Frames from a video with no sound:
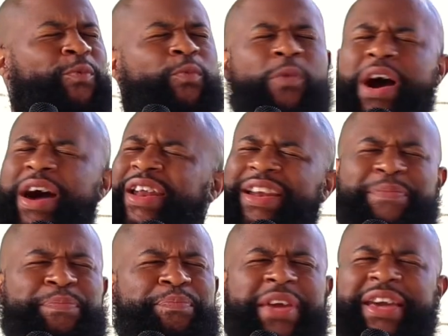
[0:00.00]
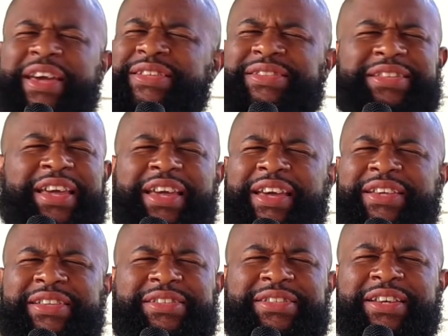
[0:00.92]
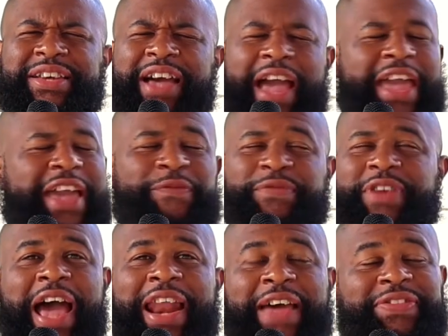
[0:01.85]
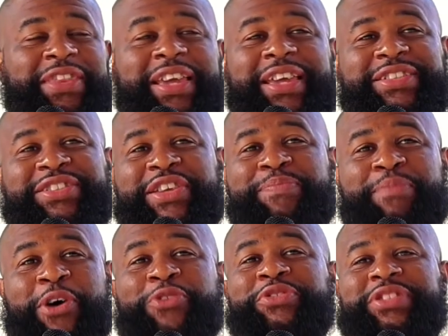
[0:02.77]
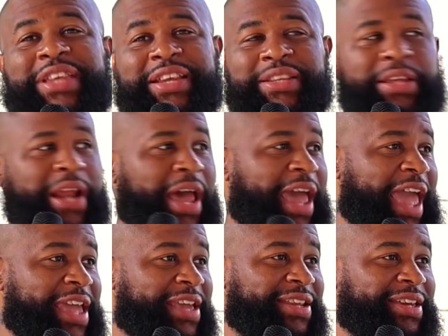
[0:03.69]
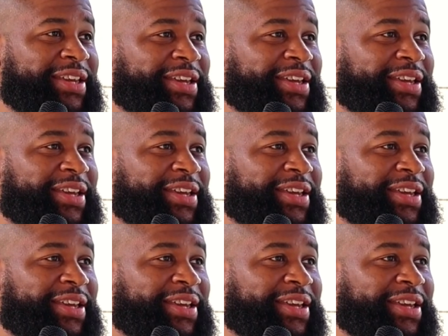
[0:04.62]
one of the biggest things, if not, I think it's the most thing that I hate